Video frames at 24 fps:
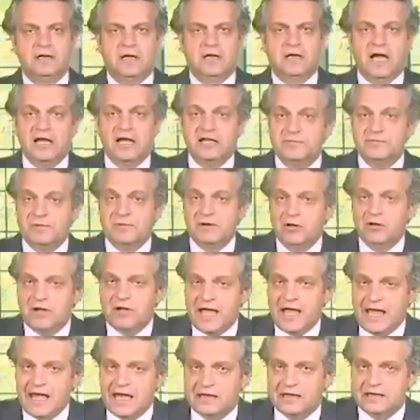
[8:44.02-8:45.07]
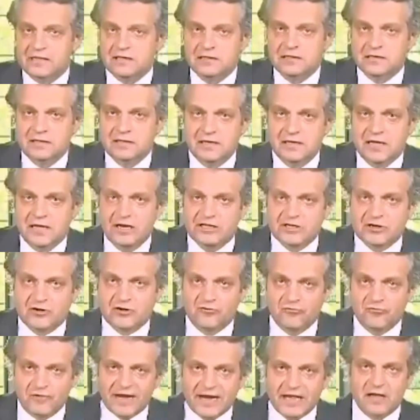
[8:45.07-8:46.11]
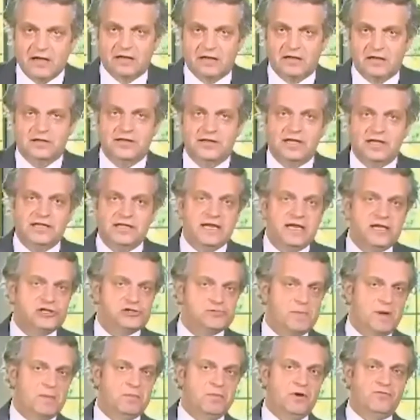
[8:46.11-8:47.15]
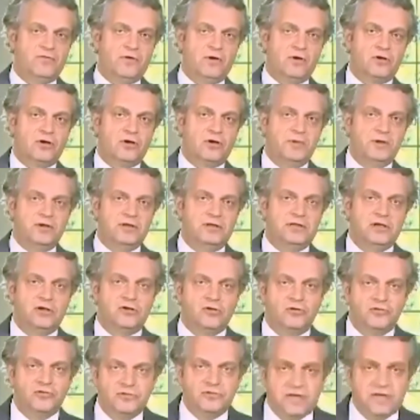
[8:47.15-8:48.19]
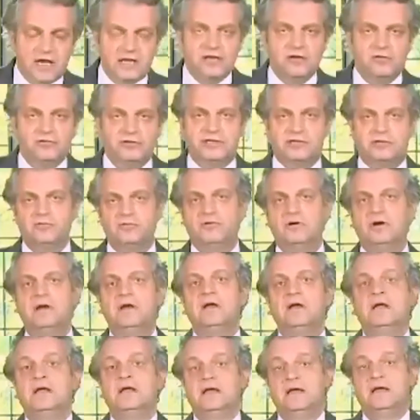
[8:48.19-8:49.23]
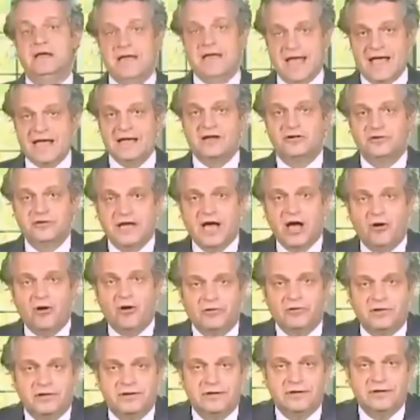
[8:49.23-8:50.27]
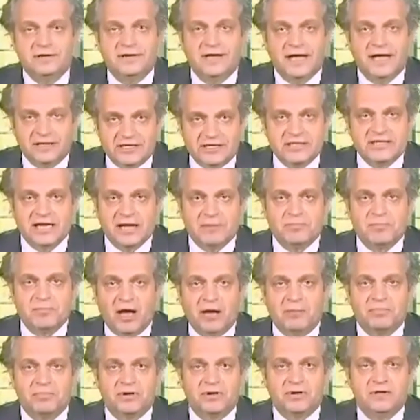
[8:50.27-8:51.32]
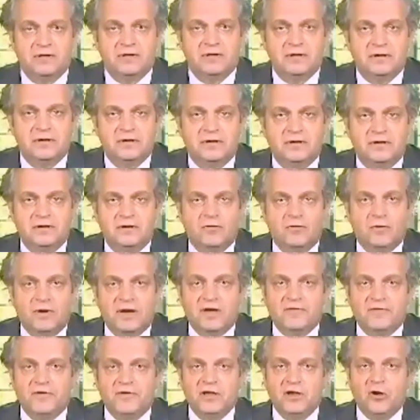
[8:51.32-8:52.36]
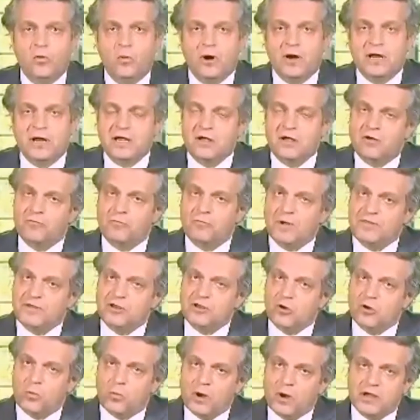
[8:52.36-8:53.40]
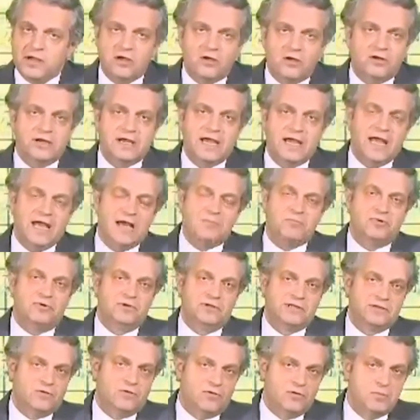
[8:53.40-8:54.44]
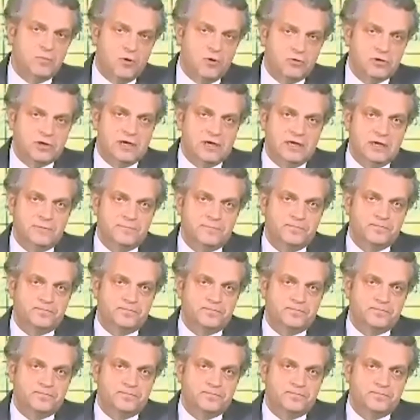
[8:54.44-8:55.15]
As we look ahead, it is critical that each member of our community continues to anchor down and step up. Whatever you're working on, whether you're working on campus or remotely,